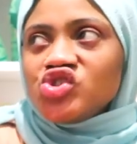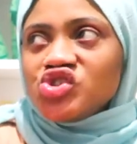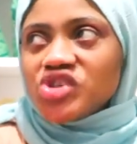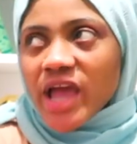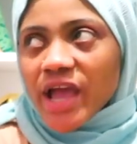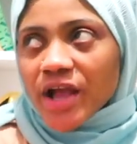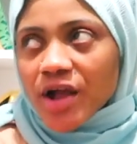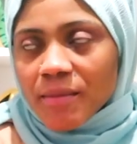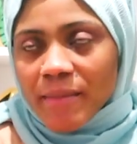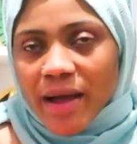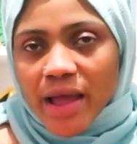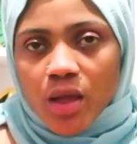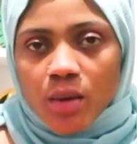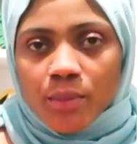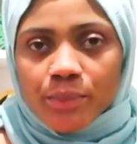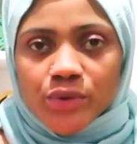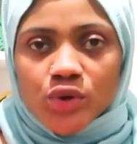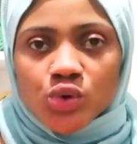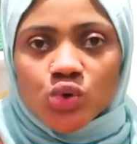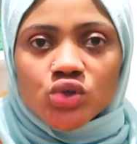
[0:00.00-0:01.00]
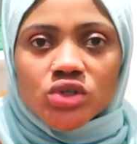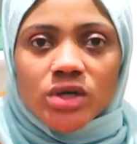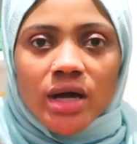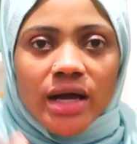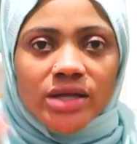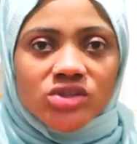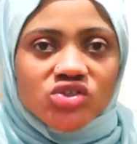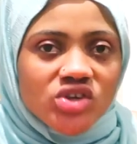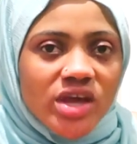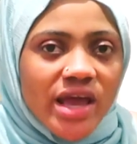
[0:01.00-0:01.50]
check my
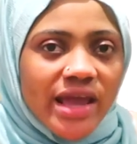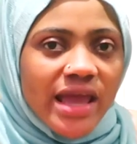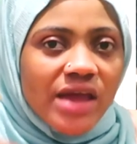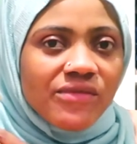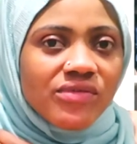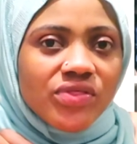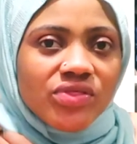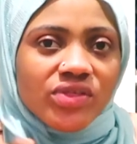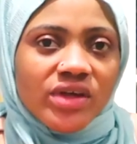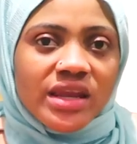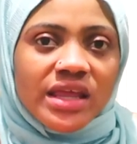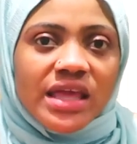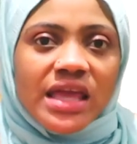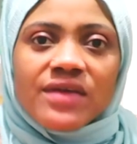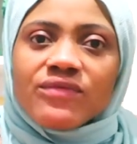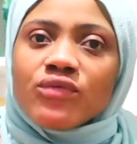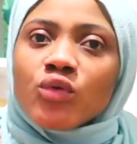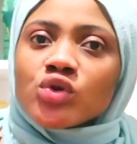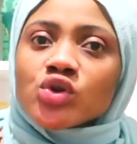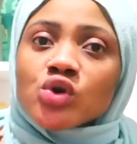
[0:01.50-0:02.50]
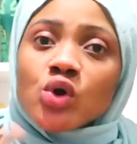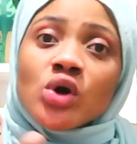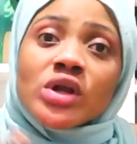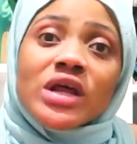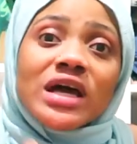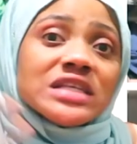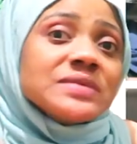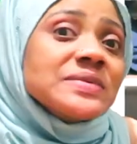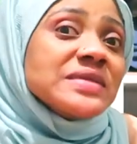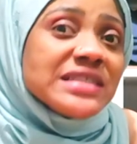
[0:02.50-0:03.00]
computer, check everything if the
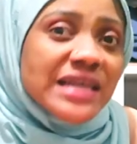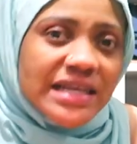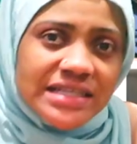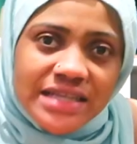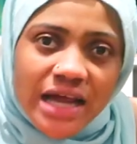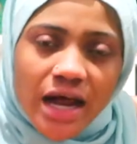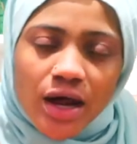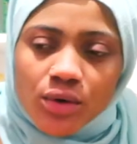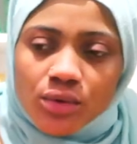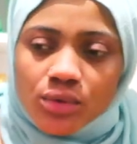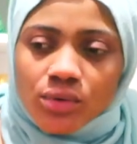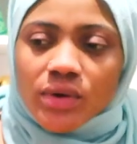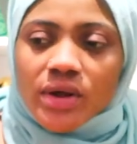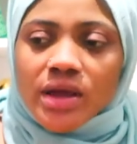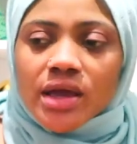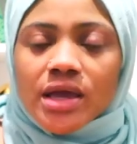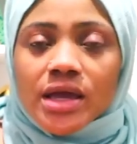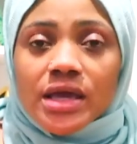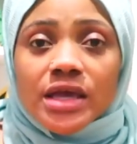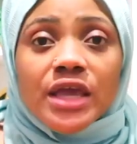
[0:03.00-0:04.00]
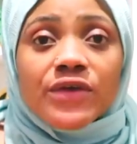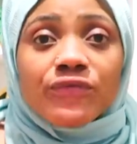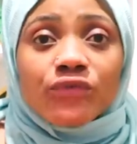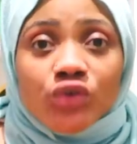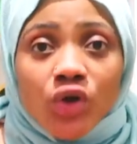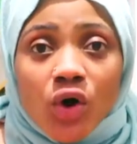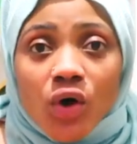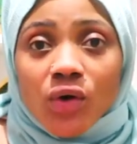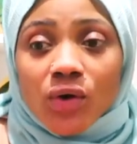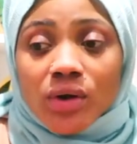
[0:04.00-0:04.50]
order has been sent out. If
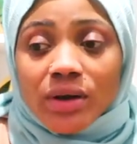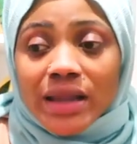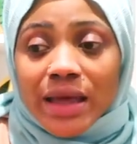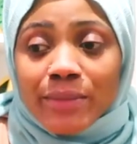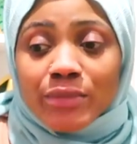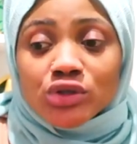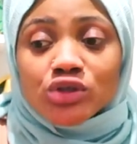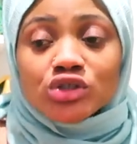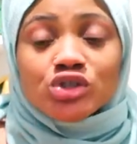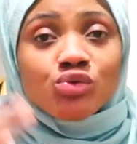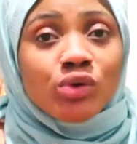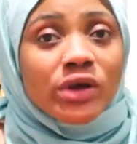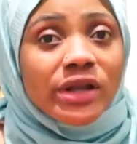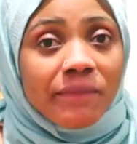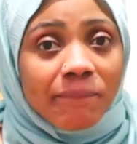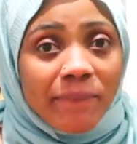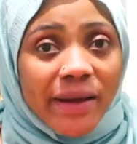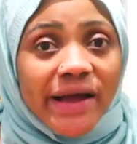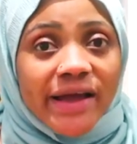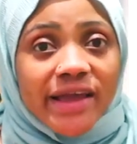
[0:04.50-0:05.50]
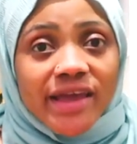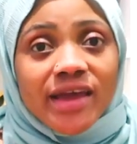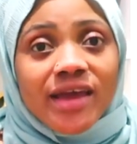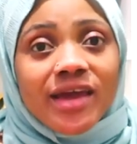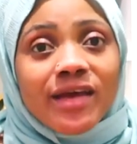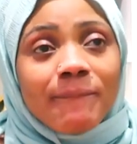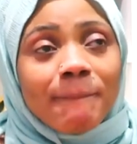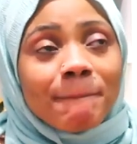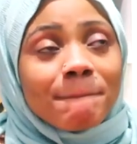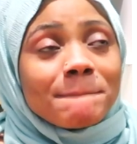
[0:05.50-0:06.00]
not, let me just quickly park
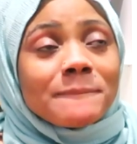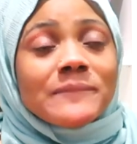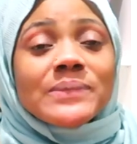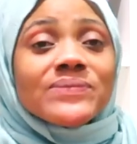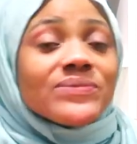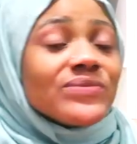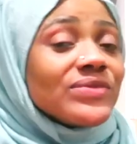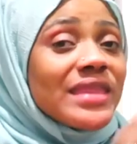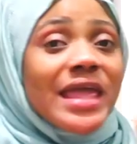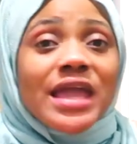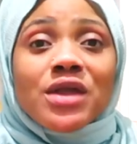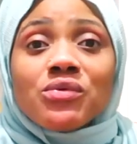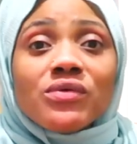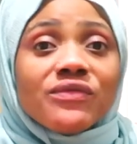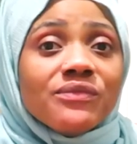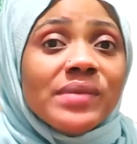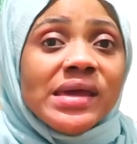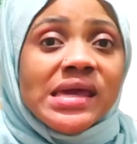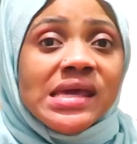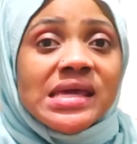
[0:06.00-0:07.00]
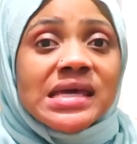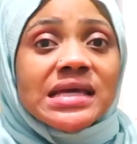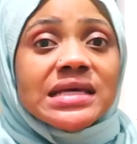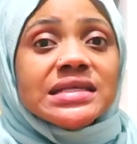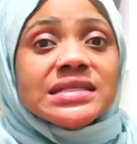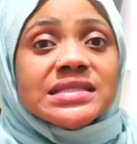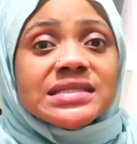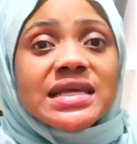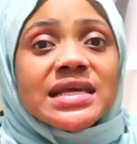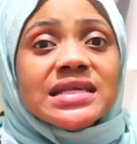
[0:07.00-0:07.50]
here. Take it with me.
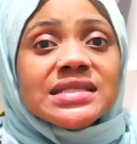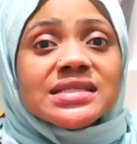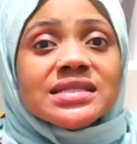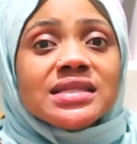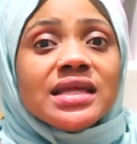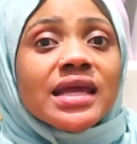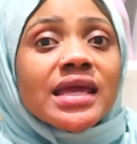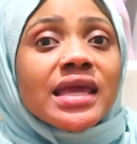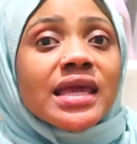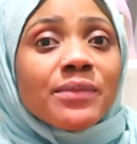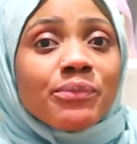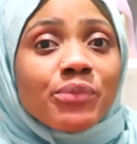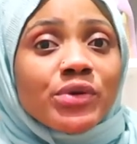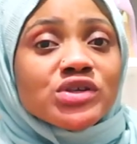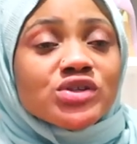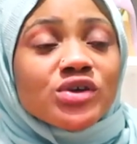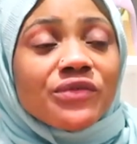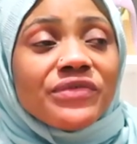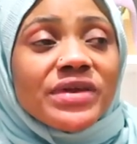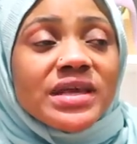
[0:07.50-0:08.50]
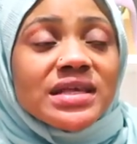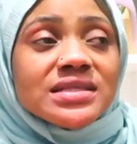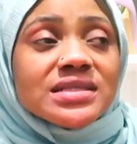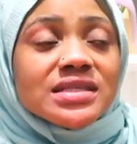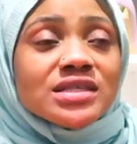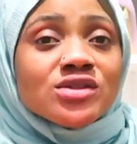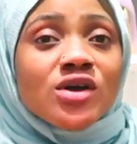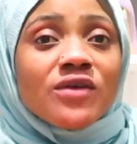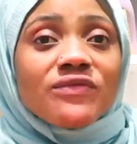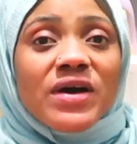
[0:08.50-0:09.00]
Since the post office
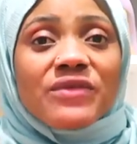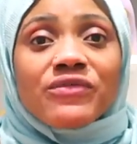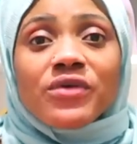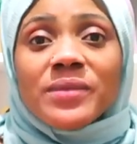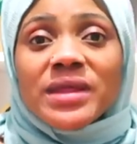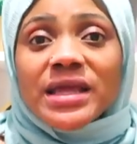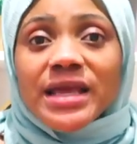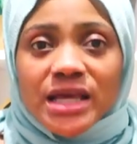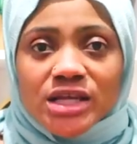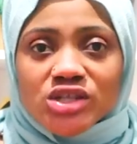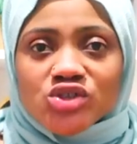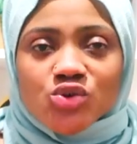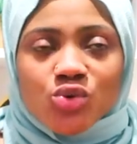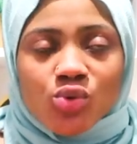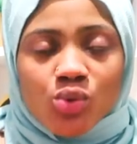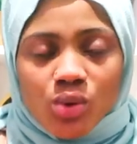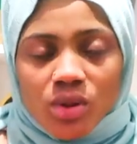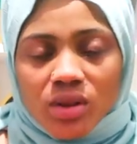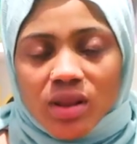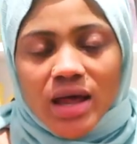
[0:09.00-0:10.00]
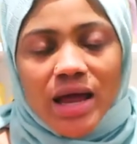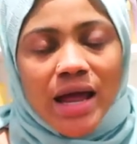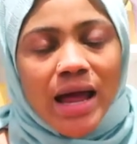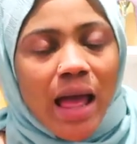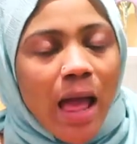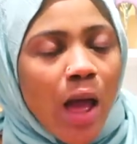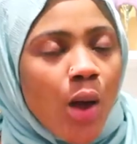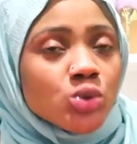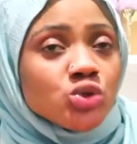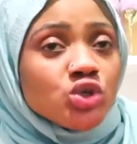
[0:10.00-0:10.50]
is not far from the kids' school,
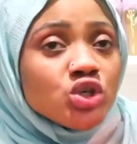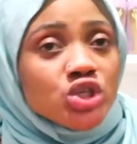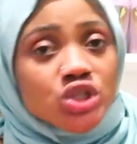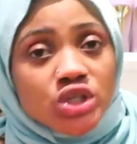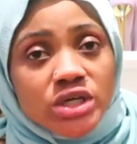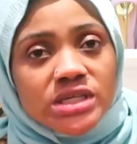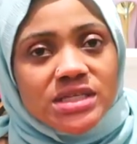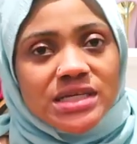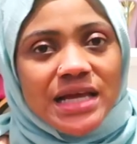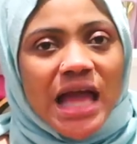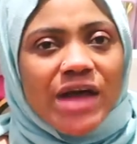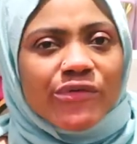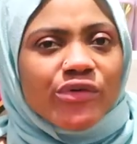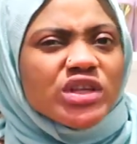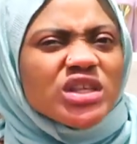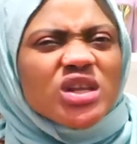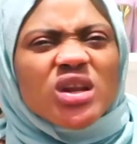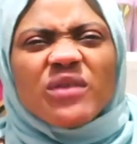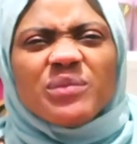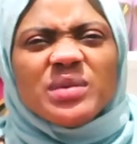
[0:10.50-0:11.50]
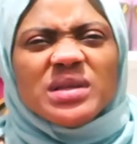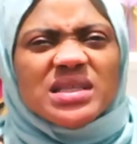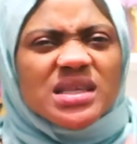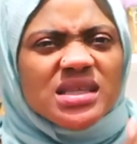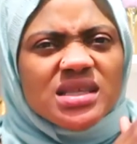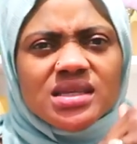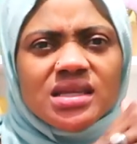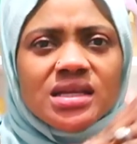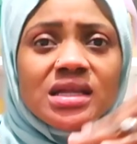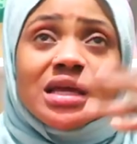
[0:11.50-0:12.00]
I will just do it together instead of me
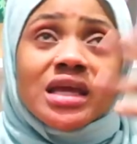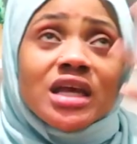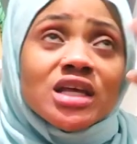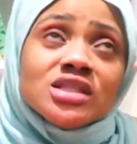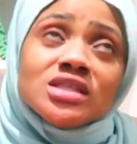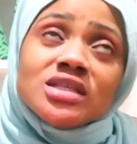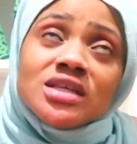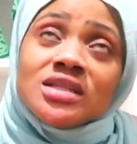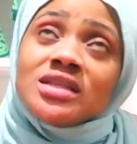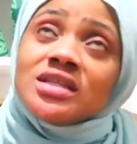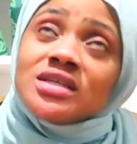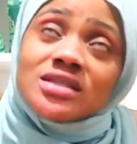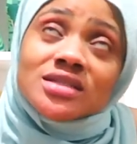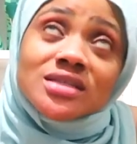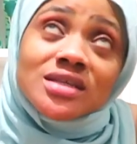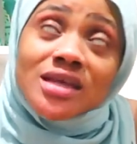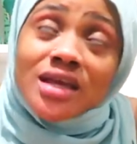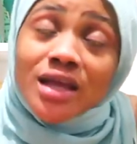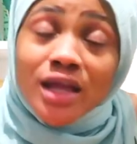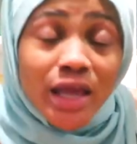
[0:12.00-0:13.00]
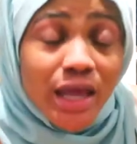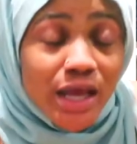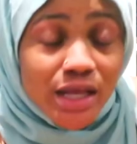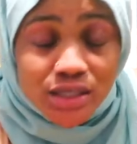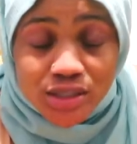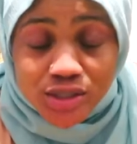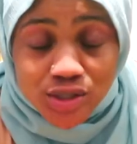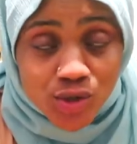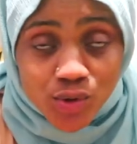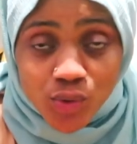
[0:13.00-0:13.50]
sitting in the
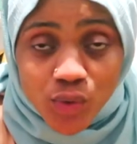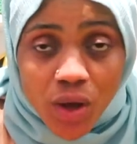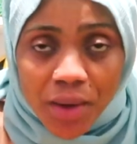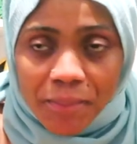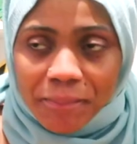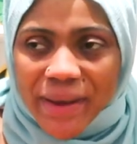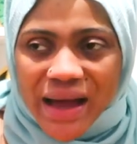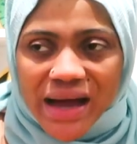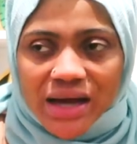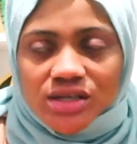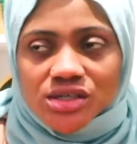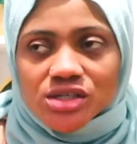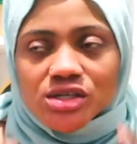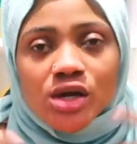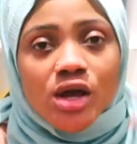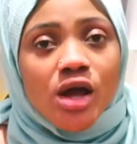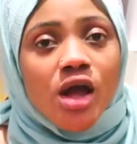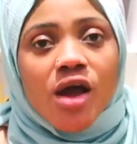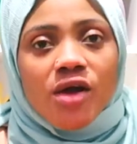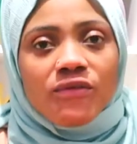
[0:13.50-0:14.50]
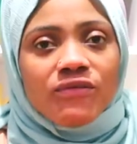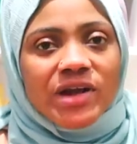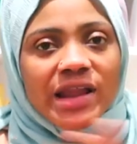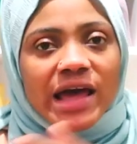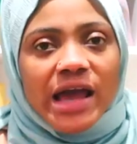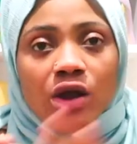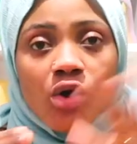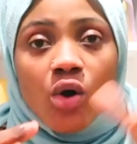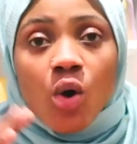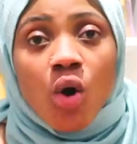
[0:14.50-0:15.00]
kids' school compound for
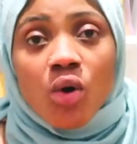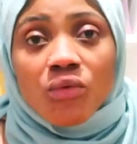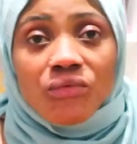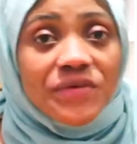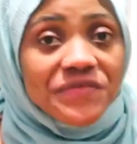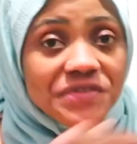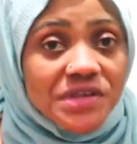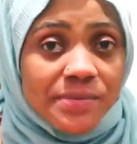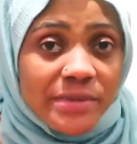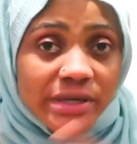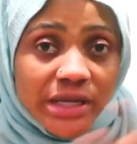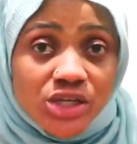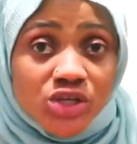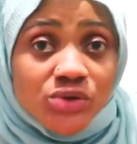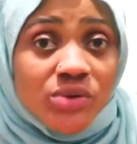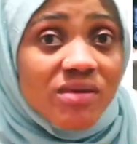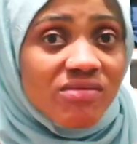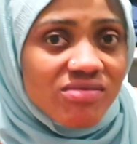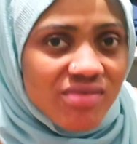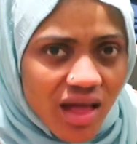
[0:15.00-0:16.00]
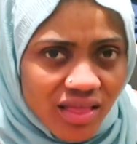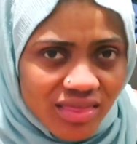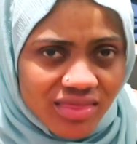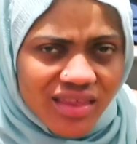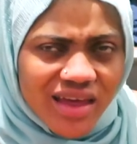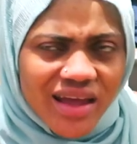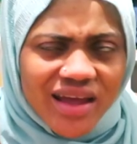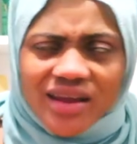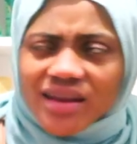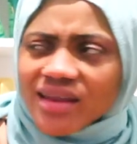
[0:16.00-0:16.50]
like all 15 minutes doing
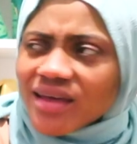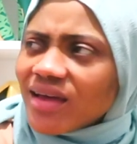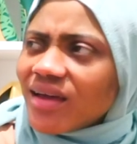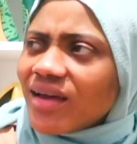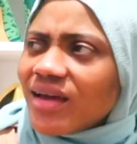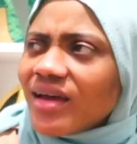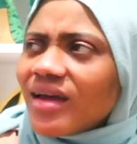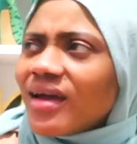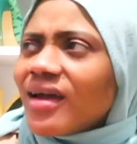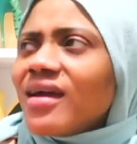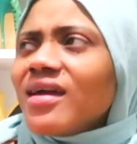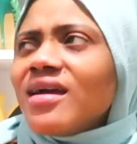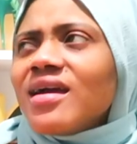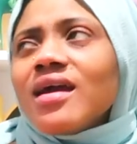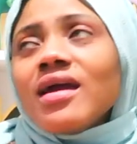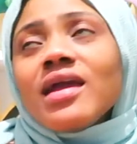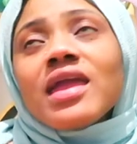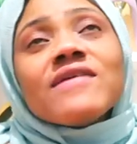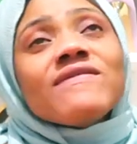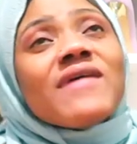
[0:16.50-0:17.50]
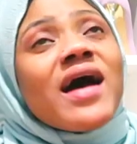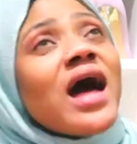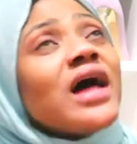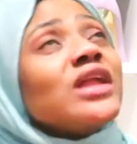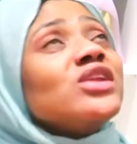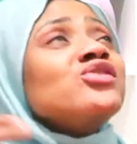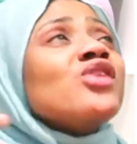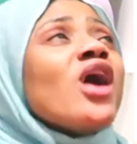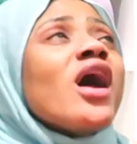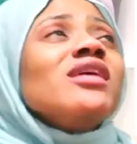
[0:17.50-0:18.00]
nothing. If I
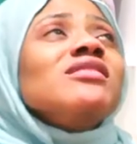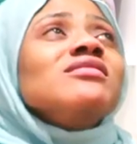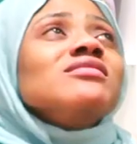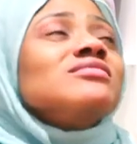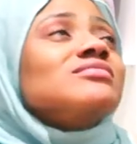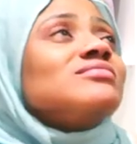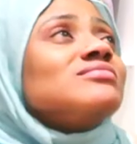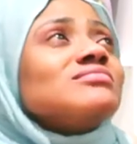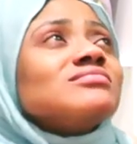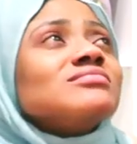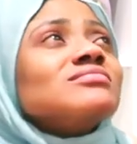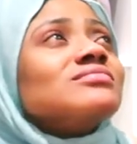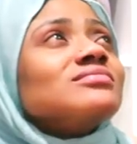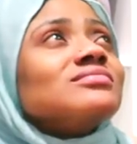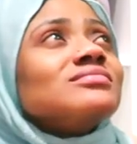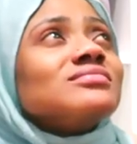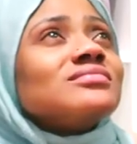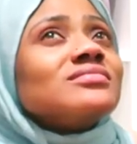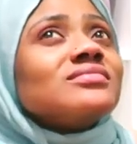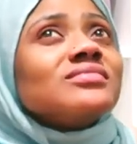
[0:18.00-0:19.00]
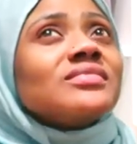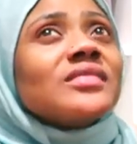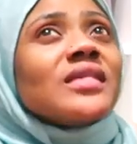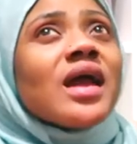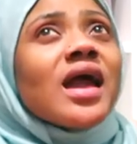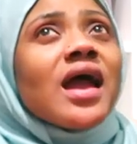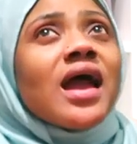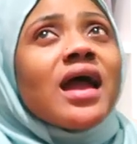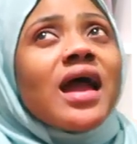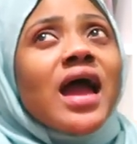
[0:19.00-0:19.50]
had known,
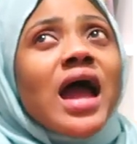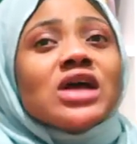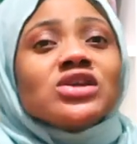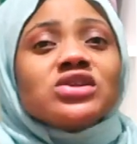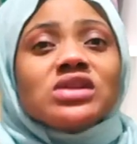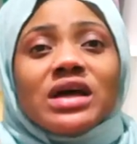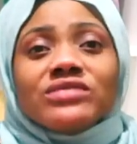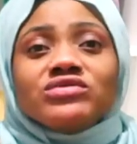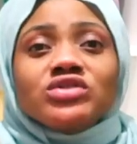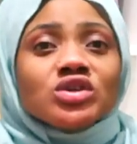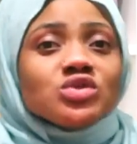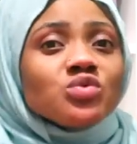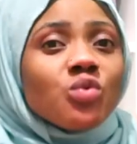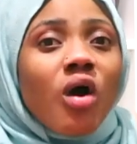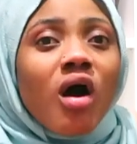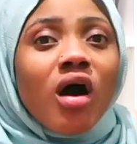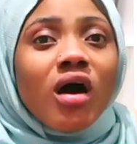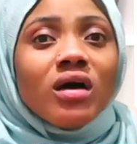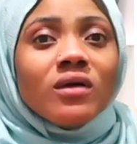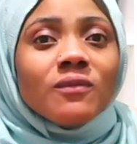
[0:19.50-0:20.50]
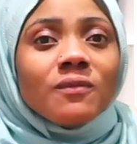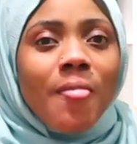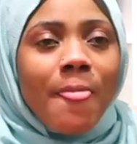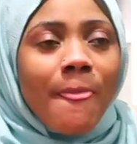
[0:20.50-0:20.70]
I should have just what?